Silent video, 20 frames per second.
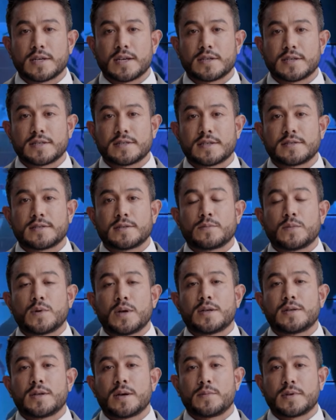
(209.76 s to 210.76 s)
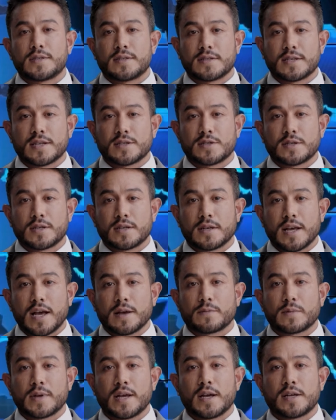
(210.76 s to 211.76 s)
It is a symbolic representation
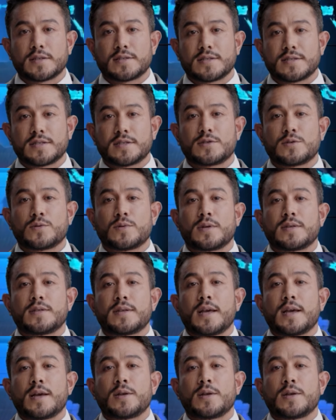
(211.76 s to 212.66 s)
that may assist students